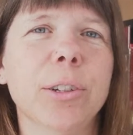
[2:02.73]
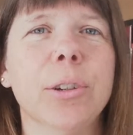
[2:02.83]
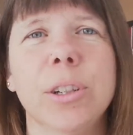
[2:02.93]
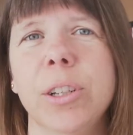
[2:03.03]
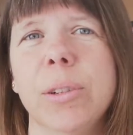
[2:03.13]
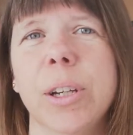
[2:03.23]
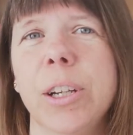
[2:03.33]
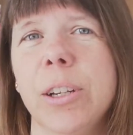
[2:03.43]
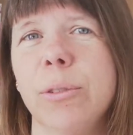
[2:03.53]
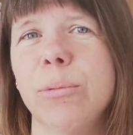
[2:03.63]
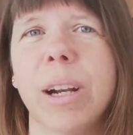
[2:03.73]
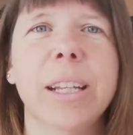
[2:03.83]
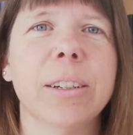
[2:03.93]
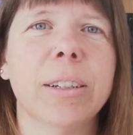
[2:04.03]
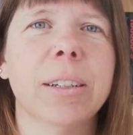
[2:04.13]
or you're a
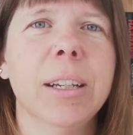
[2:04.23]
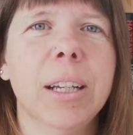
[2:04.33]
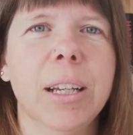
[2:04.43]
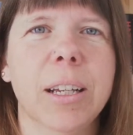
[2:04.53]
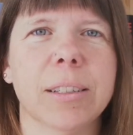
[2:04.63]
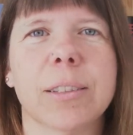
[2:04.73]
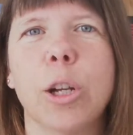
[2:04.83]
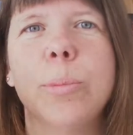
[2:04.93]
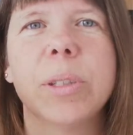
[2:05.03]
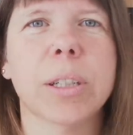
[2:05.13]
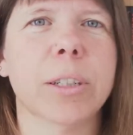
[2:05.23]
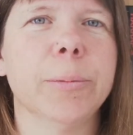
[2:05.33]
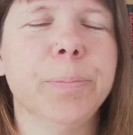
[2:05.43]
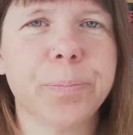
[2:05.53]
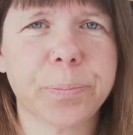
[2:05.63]
writer,
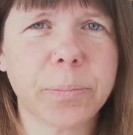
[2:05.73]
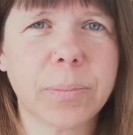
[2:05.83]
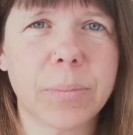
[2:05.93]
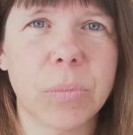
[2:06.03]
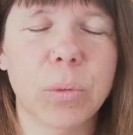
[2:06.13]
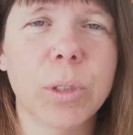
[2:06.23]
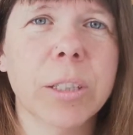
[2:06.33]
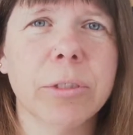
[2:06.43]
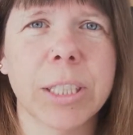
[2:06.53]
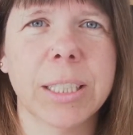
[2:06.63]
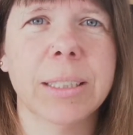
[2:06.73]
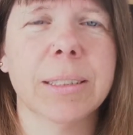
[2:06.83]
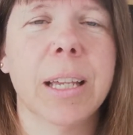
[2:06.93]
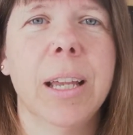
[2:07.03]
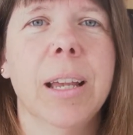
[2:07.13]
sculptor, whatever it
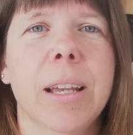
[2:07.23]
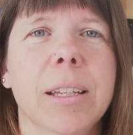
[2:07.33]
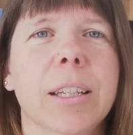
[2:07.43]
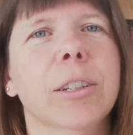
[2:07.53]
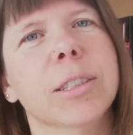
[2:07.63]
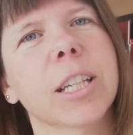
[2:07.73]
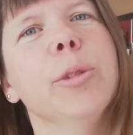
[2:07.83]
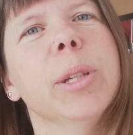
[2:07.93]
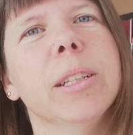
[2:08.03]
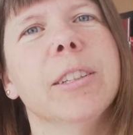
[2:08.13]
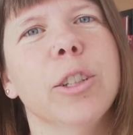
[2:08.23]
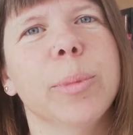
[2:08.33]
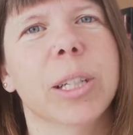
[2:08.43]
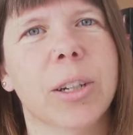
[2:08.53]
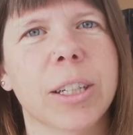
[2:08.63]
is, it's going to be a little
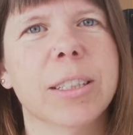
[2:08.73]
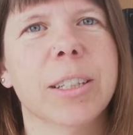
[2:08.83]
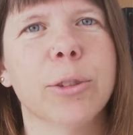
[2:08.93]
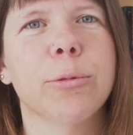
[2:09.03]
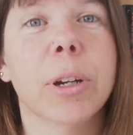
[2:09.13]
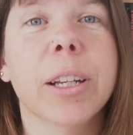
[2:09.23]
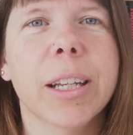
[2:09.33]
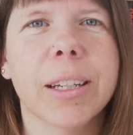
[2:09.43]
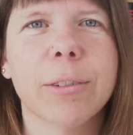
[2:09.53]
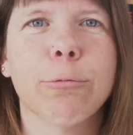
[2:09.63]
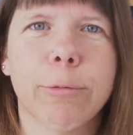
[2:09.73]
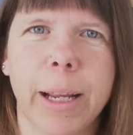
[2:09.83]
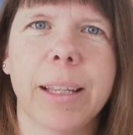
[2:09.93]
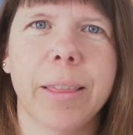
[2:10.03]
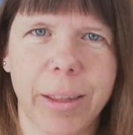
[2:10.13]
bit hard to go running
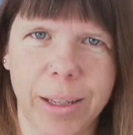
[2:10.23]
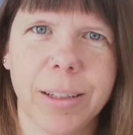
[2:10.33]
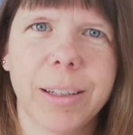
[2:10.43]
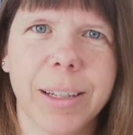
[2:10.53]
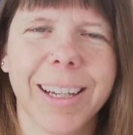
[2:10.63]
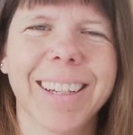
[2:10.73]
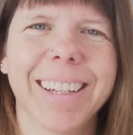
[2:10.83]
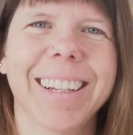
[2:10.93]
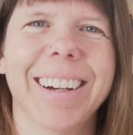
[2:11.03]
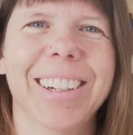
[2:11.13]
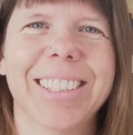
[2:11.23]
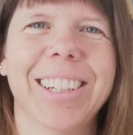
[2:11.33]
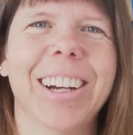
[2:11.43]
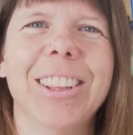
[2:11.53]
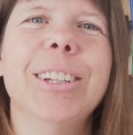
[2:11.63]
right then or
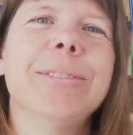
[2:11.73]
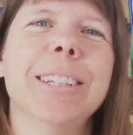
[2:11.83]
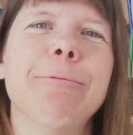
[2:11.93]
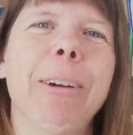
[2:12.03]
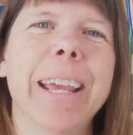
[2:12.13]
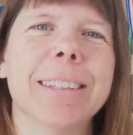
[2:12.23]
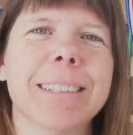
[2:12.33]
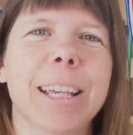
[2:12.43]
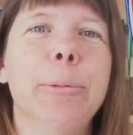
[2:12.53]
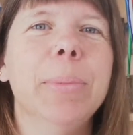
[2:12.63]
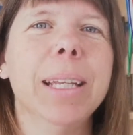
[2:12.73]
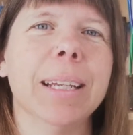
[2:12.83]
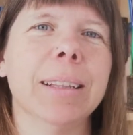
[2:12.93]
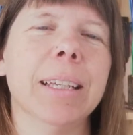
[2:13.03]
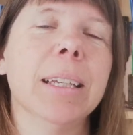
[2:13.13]
start lifting weights
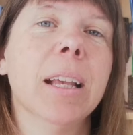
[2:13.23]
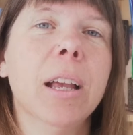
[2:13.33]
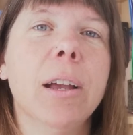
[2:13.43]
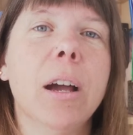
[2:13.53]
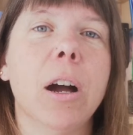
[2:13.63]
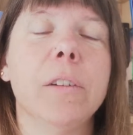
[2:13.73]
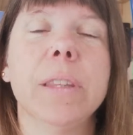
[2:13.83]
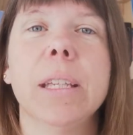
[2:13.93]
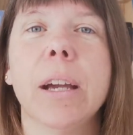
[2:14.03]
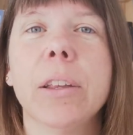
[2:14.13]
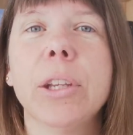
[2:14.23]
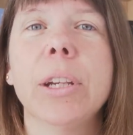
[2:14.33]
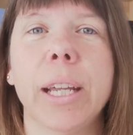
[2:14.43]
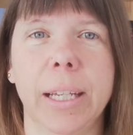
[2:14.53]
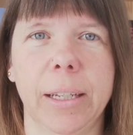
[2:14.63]
immediately. On the
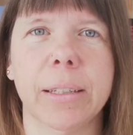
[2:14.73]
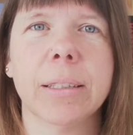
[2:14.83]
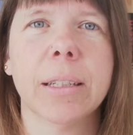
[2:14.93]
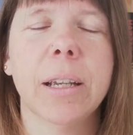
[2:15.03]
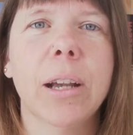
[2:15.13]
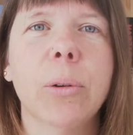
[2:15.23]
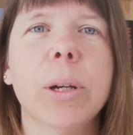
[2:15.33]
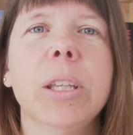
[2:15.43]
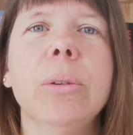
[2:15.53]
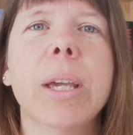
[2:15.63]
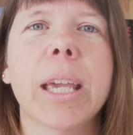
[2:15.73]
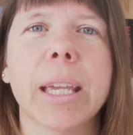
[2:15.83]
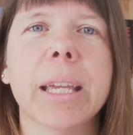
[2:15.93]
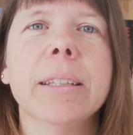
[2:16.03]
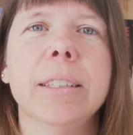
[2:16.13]
other hand, what you
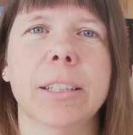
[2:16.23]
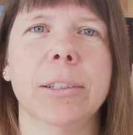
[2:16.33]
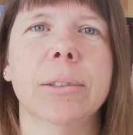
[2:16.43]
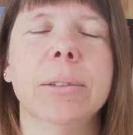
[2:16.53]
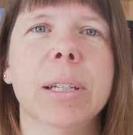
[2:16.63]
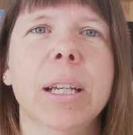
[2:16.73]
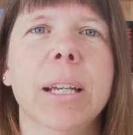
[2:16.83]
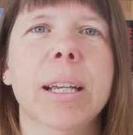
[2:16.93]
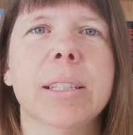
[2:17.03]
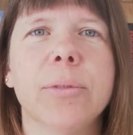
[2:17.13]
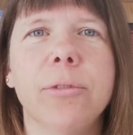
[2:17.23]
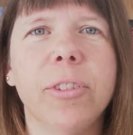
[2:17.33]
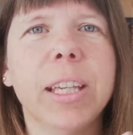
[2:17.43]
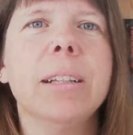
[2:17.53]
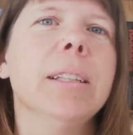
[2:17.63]
can do is
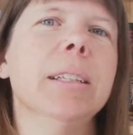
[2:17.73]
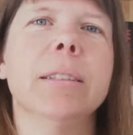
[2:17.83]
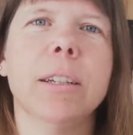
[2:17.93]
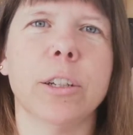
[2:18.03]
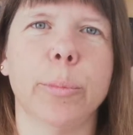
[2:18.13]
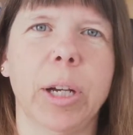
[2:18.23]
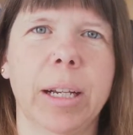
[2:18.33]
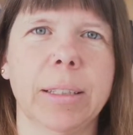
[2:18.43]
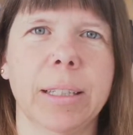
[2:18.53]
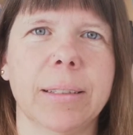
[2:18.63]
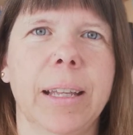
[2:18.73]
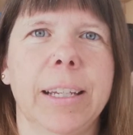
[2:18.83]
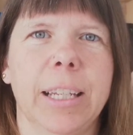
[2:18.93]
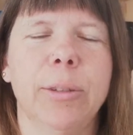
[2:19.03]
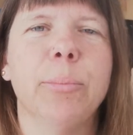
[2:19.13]
feel into your practice,
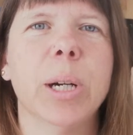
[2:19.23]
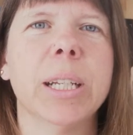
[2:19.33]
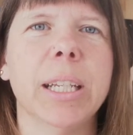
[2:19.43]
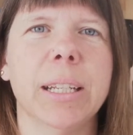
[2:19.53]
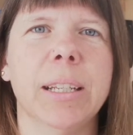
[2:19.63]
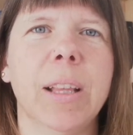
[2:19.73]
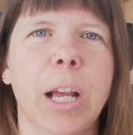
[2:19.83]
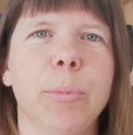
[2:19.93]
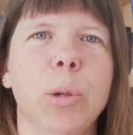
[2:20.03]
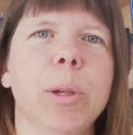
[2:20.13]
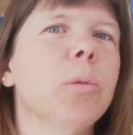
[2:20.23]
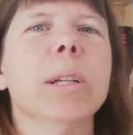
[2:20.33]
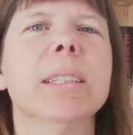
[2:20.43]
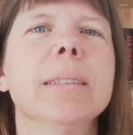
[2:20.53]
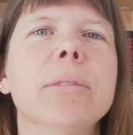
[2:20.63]
like embody it in that moment.
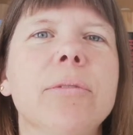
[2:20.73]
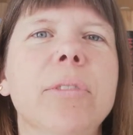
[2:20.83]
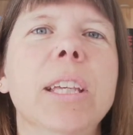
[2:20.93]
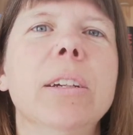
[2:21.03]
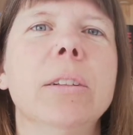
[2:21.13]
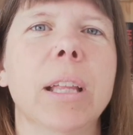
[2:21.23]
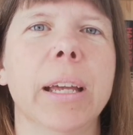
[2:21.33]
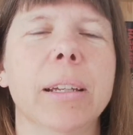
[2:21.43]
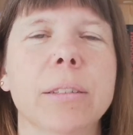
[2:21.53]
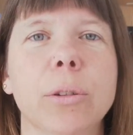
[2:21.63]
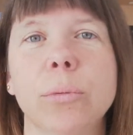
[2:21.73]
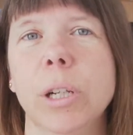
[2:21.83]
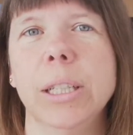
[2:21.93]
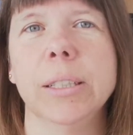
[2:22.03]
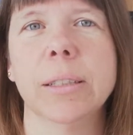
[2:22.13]
What does it feel like to
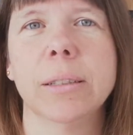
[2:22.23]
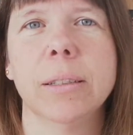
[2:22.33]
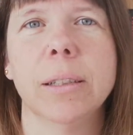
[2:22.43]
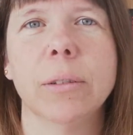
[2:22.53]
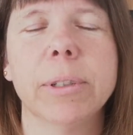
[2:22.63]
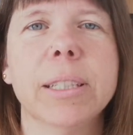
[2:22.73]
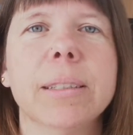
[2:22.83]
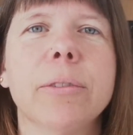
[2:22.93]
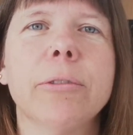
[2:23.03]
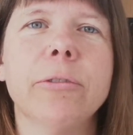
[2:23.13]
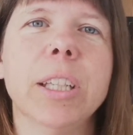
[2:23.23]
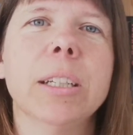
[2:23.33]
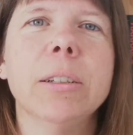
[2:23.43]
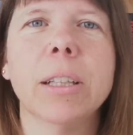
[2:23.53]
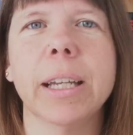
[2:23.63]
run? What does it
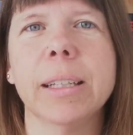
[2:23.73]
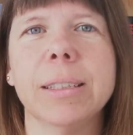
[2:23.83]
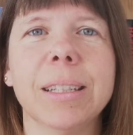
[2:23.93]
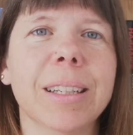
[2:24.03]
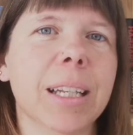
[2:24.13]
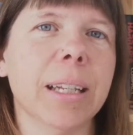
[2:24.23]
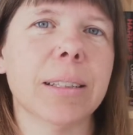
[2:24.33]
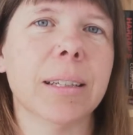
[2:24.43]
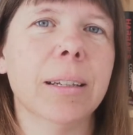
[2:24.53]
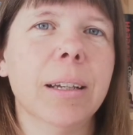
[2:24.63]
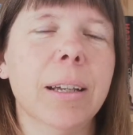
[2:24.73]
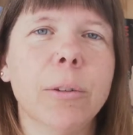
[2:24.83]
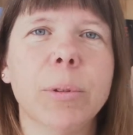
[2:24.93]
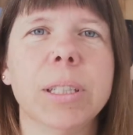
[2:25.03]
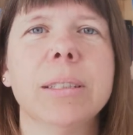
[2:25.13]
feel like to knit?
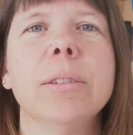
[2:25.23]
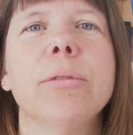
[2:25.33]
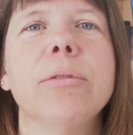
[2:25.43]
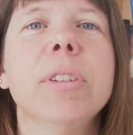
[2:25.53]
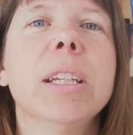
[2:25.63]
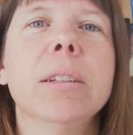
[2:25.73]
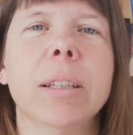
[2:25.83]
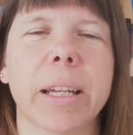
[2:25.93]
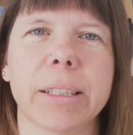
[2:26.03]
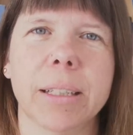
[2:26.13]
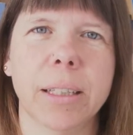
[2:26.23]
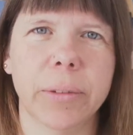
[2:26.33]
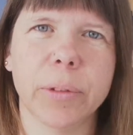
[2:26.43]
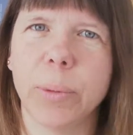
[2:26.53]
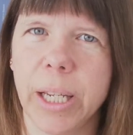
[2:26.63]
What does it feel like to
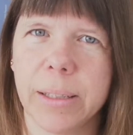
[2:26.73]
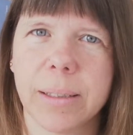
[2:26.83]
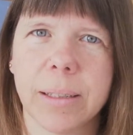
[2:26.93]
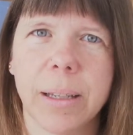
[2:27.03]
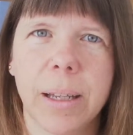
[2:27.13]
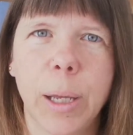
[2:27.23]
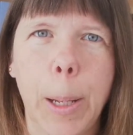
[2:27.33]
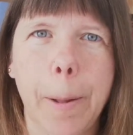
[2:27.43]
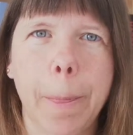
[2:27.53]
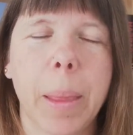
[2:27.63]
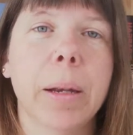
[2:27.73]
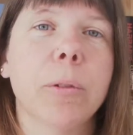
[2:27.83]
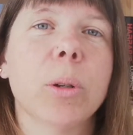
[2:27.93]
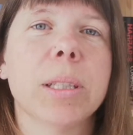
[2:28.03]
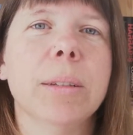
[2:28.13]
lift weights? And
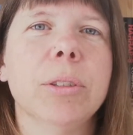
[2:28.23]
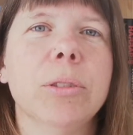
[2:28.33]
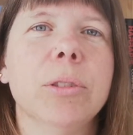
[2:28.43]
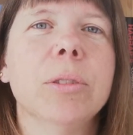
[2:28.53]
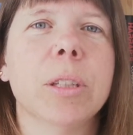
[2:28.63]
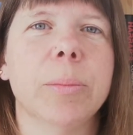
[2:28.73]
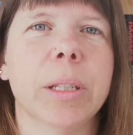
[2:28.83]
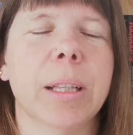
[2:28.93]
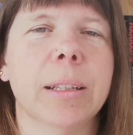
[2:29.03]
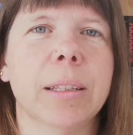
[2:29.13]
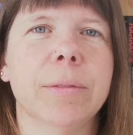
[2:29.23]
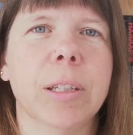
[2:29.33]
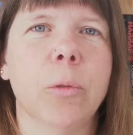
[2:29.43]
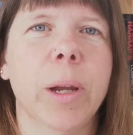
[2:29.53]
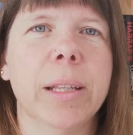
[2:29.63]
of course, if you do something like
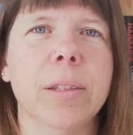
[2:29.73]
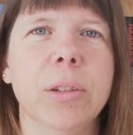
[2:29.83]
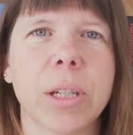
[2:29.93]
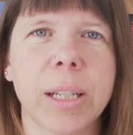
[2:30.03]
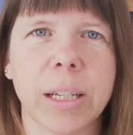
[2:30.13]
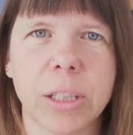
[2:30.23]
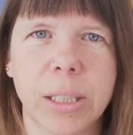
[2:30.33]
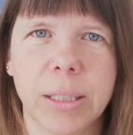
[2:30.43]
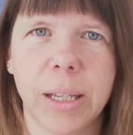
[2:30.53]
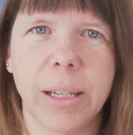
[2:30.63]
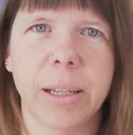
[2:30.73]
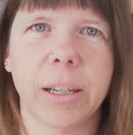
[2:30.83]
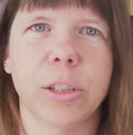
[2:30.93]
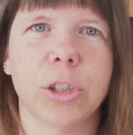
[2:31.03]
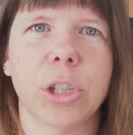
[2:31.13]
lifting weights, you can actually
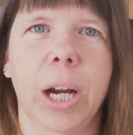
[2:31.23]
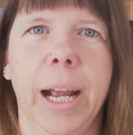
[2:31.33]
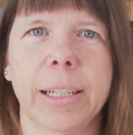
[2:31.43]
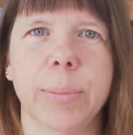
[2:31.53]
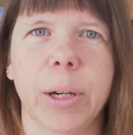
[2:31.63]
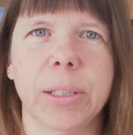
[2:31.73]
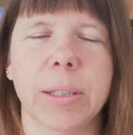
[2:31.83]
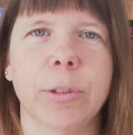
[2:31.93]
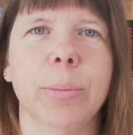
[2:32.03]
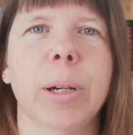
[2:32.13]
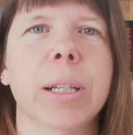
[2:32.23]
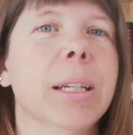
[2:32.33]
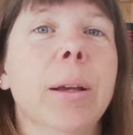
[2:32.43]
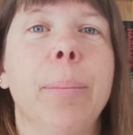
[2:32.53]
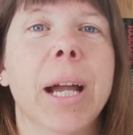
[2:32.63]
contract parts of your
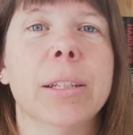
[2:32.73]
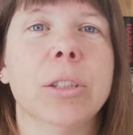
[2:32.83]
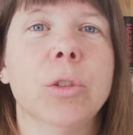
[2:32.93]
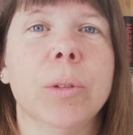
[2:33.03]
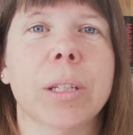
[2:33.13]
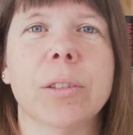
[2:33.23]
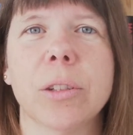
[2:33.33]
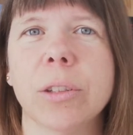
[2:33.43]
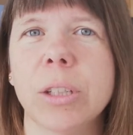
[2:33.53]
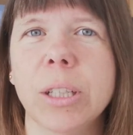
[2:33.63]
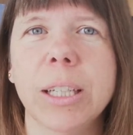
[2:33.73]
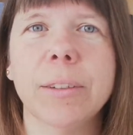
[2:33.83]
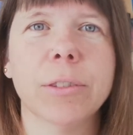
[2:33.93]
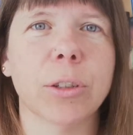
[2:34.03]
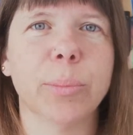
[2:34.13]
body. Imagine doing a certain
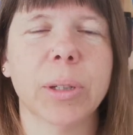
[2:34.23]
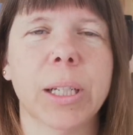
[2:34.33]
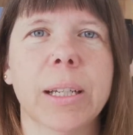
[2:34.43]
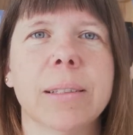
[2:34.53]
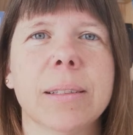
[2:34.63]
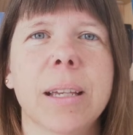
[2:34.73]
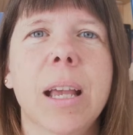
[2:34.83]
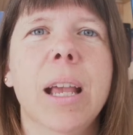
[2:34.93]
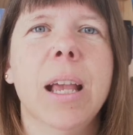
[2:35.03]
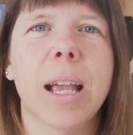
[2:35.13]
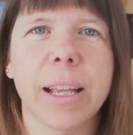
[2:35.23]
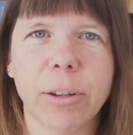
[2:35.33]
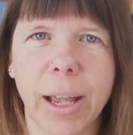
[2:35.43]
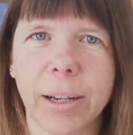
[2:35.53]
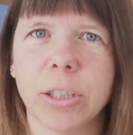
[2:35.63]
lift or press
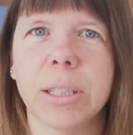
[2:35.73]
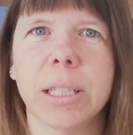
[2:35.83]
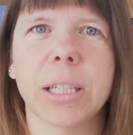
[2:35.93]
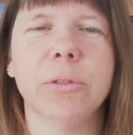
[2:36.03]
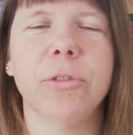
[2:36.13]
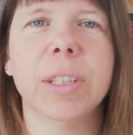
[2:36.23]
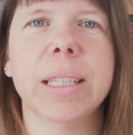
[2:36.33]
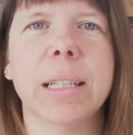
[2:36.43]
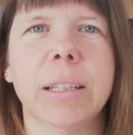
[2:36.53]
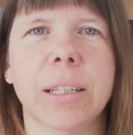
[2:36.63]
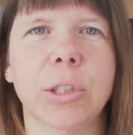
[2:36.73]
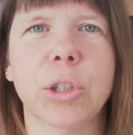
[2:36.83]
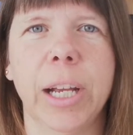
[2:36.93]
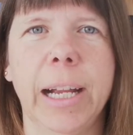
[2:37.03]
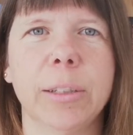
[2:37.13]
and actually can physically
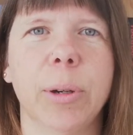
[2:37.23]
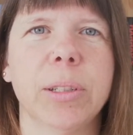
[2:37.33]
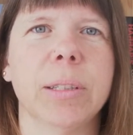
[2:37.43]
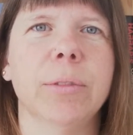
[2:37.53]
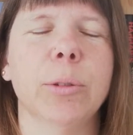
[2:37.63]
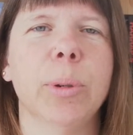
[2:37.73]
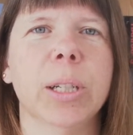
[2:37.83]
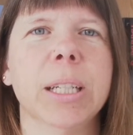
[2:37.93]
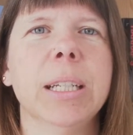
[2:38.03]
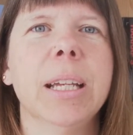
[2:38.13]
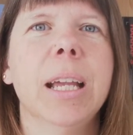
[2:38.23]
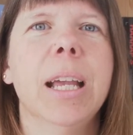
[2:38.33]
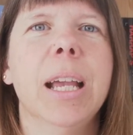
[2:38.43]
contract parts of your body.